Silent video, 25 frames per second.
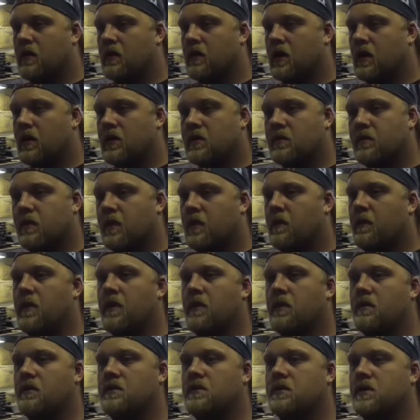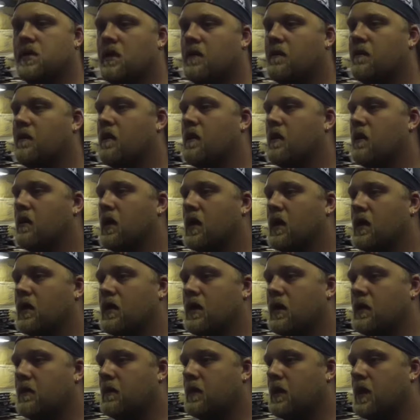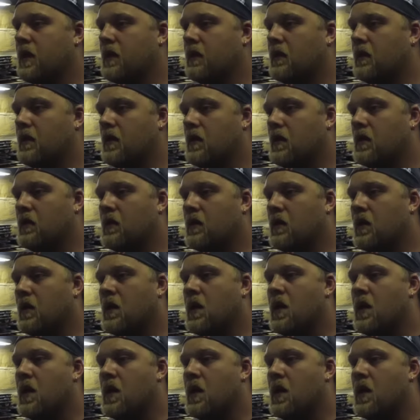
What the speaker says: I'll spray my own stuff all goddamn day long,